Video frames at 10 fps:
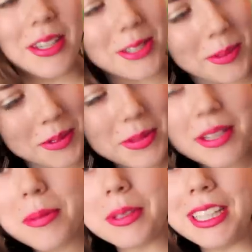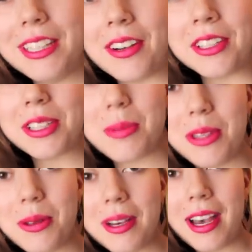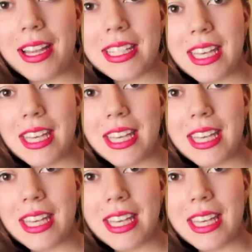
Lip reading: So I'm going to be completely honest with you guys.